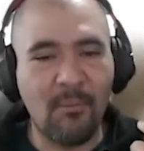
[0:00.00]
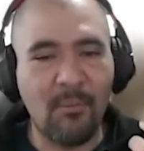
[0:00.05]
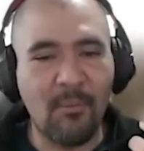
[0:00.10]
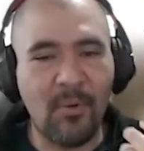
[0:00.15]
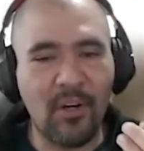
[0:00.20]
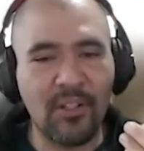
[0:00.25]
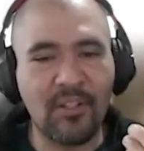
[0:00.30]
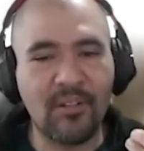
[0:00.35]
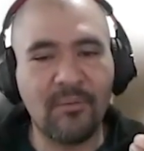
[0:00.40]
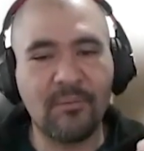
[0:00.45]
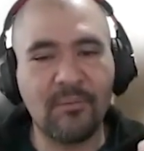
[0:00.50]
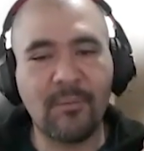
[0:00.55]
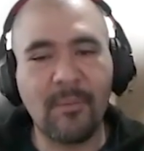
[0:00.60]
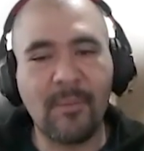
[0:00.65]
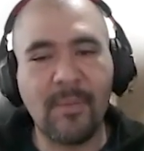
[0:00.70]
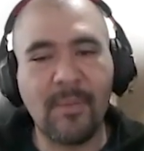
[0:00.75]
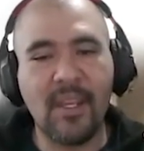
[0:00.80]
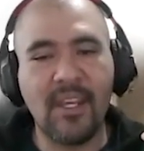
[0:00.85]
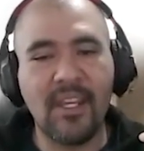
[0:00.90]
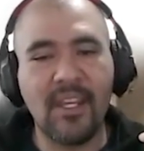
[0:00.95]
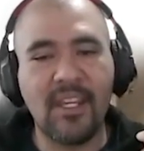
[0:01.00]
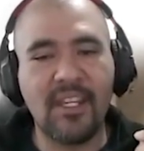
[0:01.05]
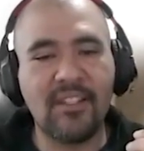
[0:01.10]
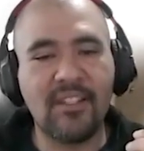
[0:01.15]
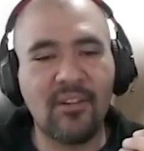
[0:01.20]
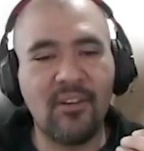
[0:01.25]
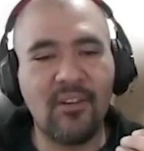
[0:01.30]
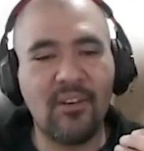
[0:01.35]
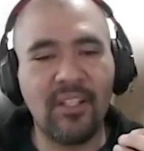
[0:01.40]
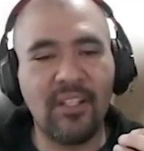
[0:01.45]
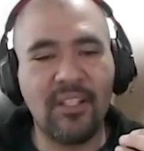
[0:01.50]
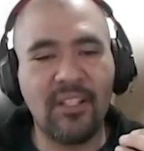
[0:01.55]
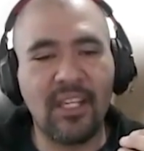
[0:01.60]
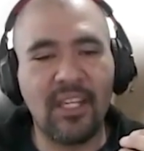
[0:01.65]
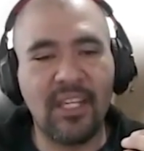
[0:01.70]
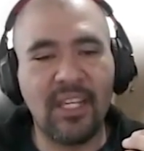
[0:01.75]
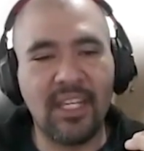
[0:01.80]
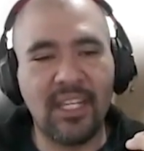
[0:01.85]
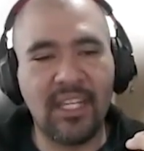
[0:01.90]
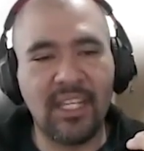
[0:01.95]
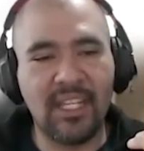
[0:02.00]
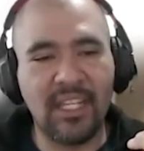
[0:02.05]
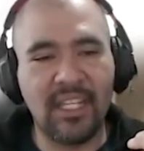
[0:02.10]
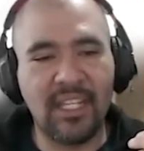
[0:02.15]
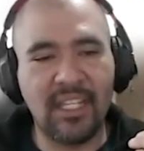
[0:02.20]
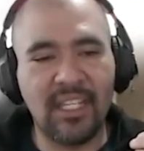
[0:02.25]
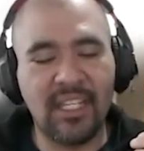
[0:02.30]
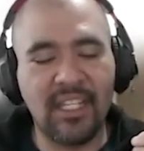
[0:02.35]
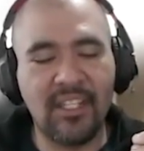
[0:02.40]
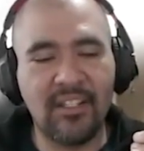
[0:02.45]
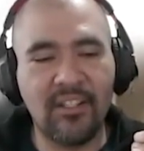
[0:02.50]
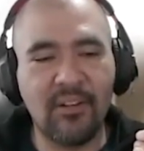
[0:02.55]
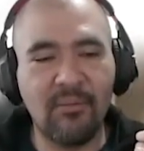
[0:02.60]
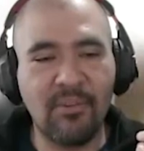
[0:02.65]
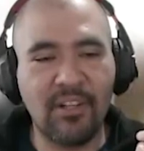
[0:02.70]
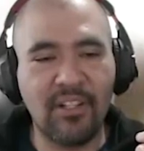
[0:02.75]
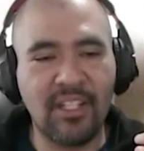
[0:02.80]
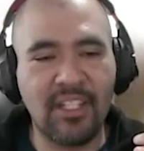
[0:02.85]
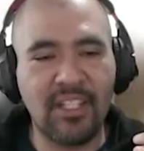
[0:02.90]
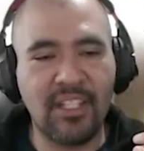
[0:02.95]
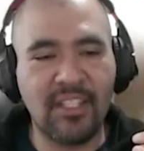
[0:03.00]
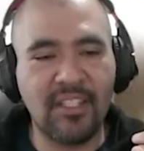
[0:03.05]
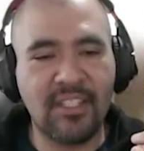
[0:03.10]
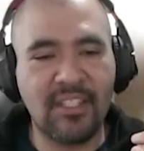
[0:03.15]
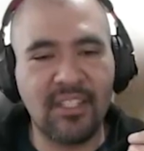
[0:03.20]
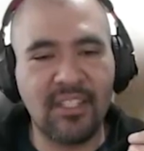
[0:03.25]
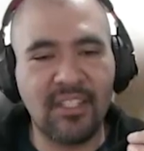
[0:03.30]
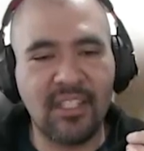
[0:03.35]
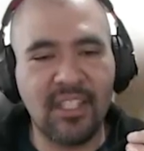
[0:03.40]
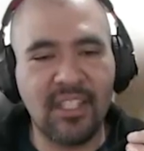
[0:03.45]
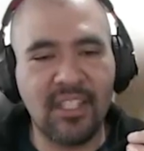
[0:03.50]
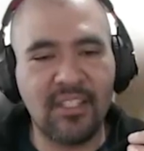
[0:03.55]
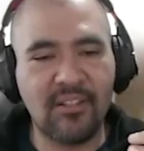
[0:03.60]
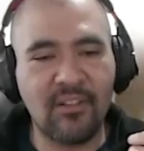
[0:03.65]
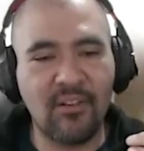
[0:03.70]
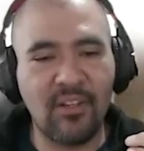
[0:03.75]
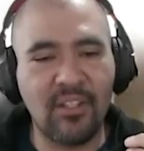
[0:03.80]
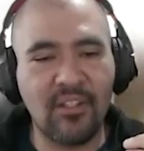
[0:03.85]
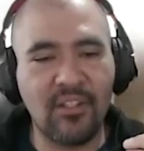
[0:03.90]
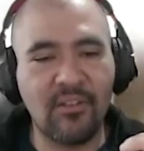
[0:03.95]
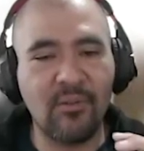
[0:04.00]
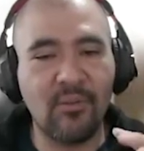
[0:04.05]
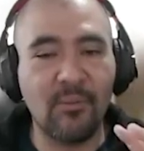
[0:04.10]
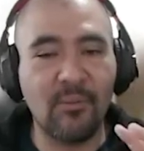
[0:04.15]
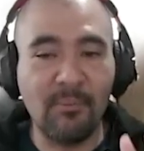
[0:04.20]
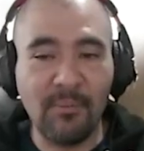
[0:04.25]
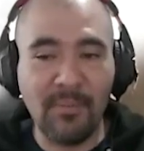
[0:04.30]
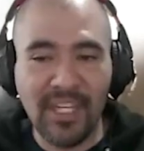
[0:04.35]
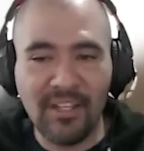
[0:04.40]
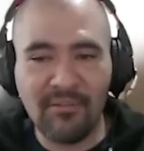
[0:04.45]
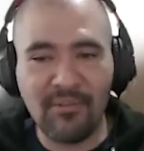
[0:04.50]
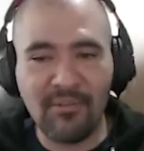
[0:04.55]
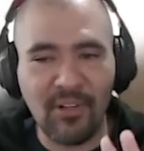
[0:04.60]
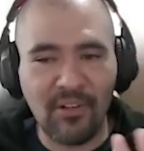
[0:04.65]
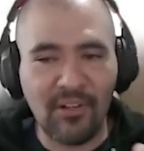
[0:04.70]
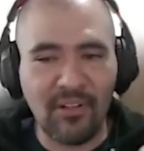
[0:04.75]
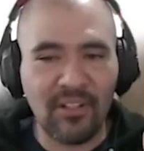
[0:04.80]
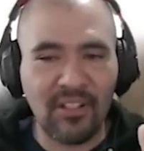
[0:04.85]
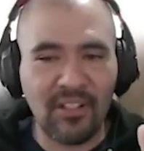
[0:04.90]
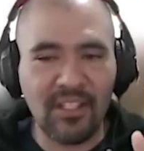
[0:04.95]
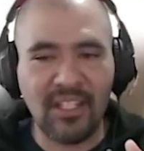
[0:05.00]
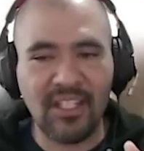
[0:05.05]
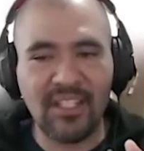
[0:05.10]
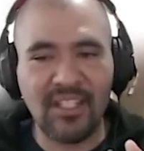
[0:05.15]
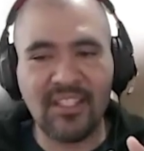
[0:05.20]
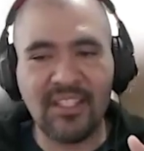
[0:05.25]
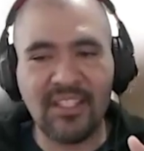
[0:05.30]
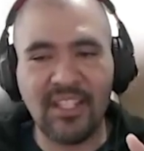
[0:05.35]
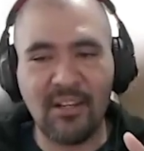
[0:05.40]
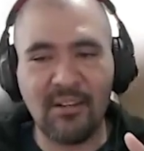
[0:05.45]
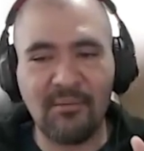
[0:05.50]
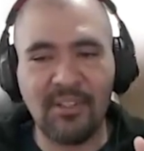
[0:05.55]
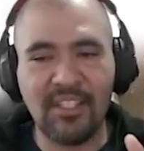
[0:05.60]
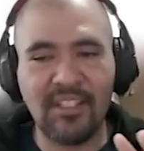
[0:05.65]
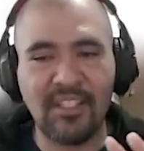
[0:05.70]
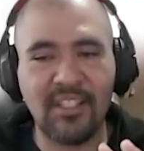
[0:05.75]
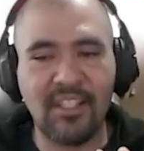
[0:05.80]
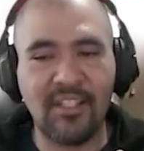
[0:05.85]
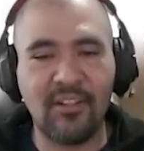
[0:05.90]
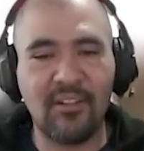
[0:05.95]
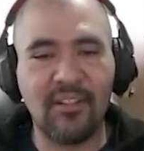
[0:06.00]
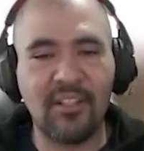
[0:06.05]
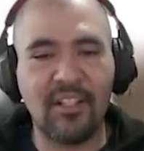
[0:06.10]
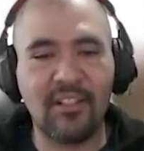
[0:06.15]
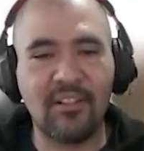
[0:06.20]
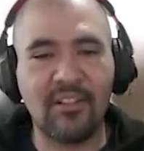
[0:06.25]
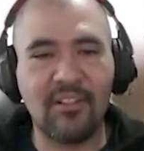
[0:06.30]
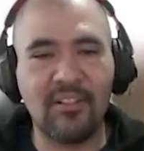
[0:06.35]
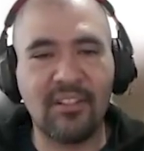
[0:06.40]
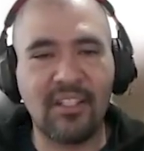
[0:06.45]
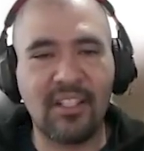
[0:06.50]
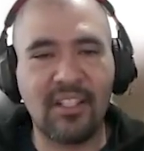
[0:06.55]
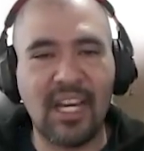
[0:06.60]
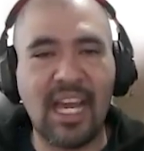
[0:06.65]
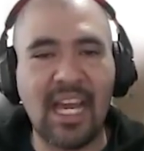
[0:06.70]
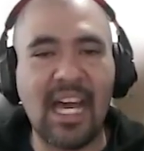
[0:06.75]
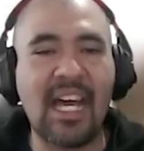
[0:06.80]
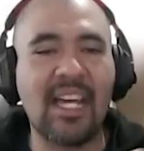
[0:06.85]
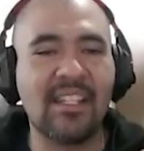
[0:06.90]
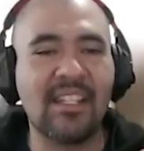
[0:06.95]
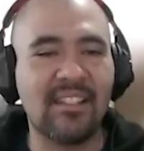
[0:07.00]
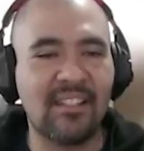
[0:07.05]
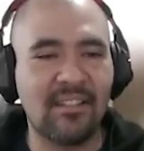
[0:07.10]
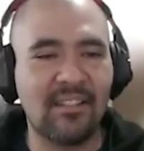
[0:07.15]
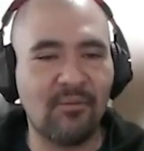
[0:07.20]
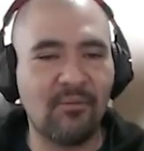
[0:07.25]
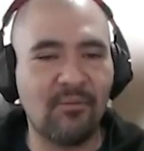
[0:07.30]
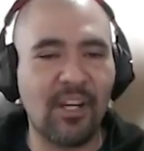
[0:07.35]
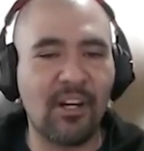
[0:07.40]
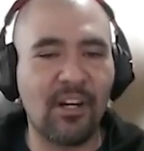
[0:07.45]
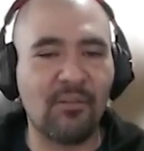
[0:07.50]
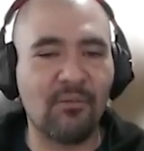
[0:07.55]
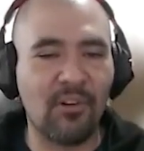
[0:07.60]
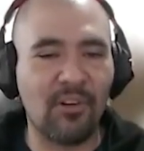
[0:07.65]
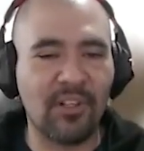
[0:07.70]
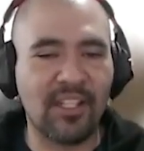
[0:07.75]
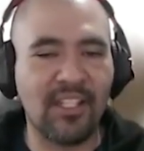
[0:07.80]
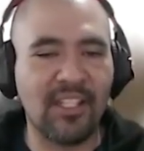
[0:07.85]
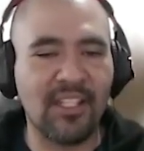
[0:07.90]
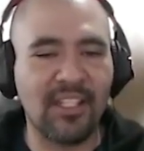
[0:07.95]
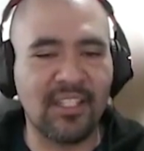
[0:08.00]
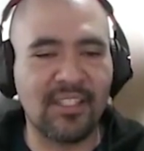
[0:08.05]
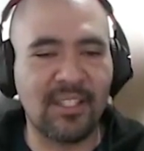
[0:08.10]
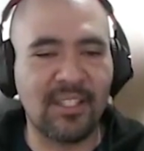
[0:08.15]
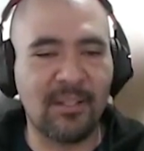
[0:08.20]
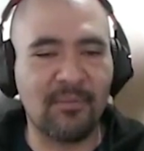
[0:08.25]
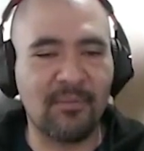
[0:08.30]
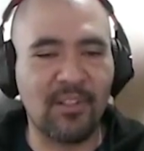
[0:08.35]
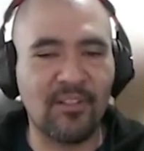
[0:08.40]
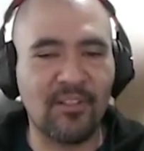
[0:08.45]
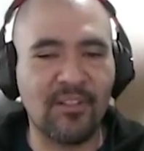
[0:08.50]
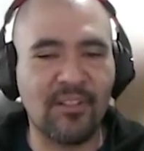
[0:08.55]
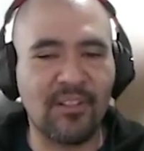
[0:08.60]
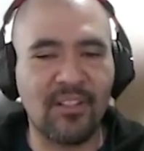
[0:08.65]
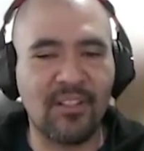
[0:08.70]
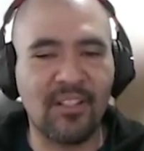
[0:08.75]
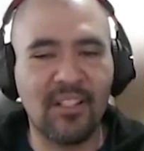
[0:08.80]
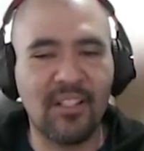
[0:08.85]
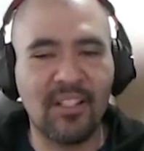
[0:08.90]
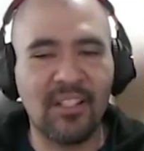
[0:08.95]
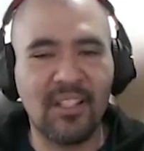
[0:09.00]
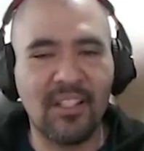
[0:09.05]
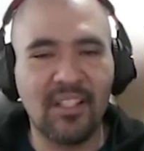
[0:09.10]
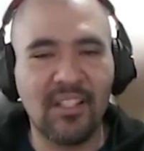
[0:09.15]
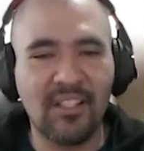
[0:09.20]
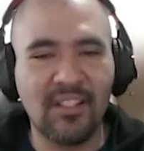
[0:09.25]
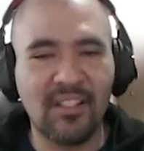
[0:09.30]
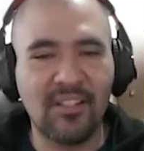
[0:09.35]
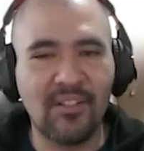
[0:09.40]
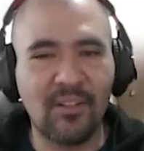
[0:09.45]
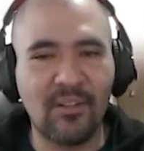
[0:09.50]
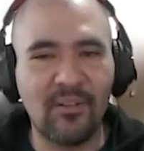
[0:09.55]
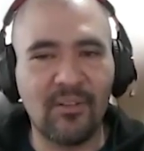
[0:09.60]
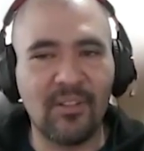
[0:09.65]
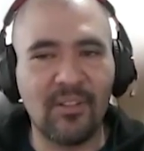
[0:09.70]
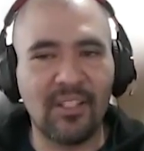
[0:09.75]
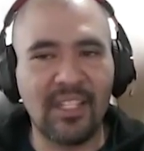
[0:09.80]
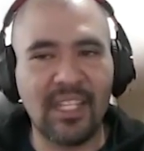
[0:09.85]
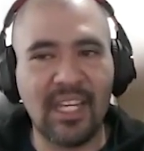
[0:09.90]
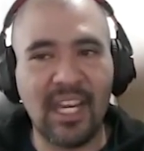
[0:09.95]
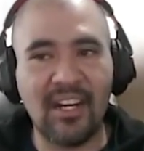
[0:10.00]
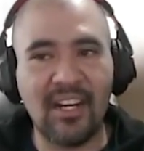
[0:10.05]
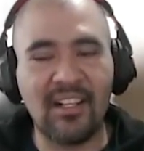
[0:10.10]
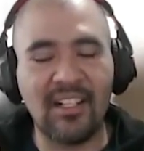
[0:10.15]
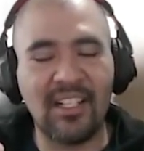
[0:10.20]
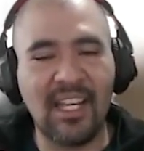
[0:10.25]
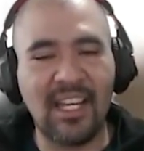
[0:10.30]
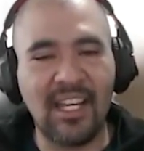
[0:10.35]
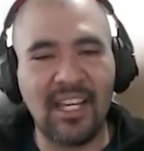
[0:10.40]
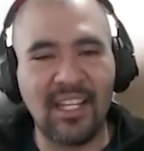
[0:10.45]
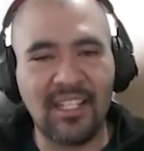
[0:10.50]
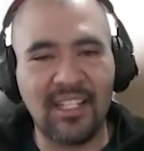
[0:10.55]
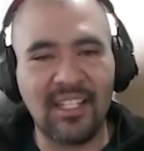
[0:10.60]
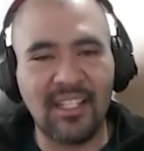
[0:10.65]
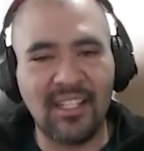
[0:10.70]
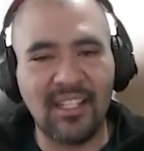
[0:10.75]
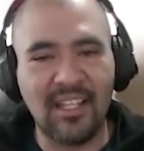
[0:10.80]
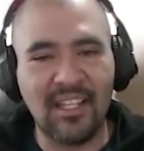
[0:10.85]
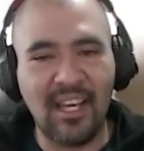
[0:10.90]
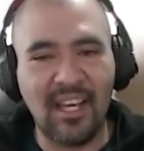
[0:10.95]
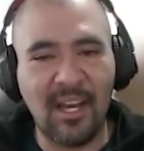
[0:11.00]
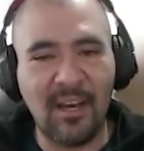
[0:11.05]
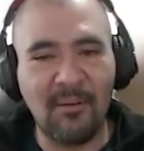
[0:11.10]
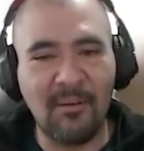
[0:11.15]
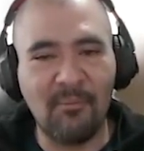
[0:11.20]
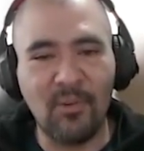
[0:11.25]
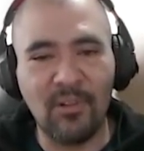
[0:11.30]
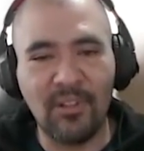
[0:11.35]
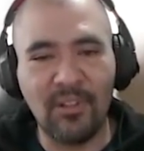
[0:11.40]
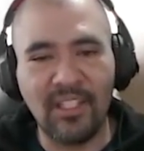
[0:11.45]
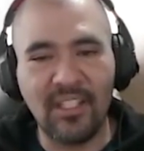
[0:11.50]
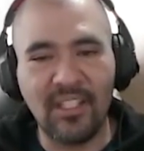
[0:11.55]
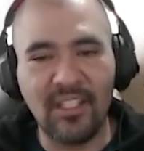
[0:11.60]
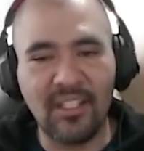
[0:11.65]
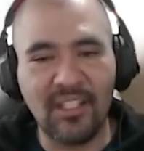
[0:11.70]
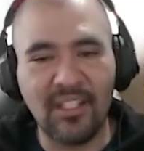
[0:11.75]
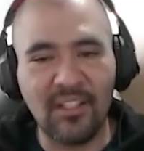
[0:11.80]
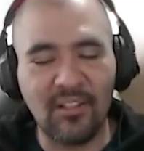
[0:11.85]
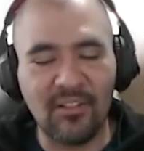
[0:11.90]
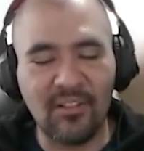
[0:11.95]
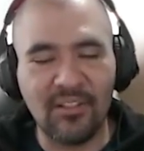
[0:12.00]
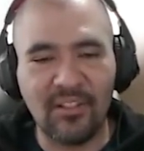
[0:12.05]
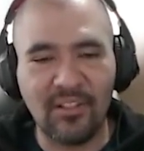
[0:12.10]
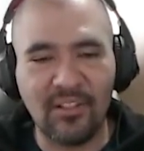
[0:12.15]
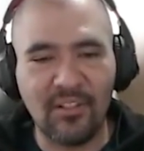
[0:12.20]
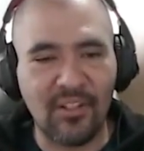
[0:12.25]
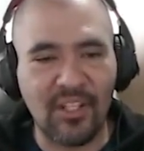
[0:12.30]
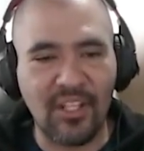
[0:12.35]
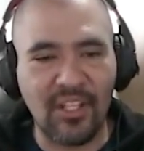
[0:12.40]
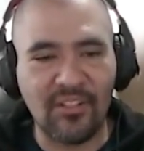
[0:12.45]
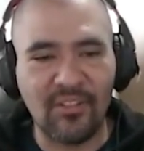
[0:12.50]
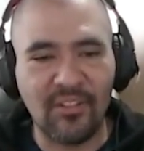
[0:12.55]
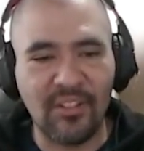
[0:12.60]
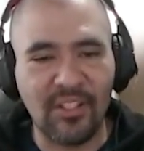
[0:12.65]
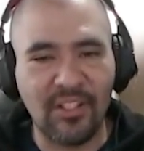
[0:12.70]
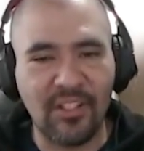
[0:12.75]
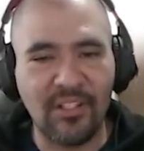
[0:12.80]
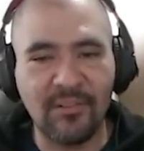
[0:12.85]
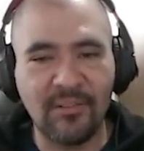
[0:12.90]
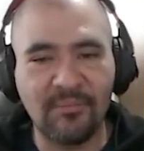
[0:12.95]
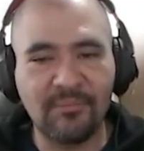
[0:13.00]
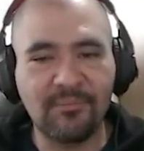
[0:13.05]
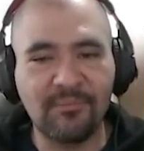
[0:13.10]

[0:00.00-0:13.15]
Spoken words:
But it's going in Kubernetes is going to mirror this service in the other cluster as we are working in the same cluster. So they are like a multi-cluster connection there.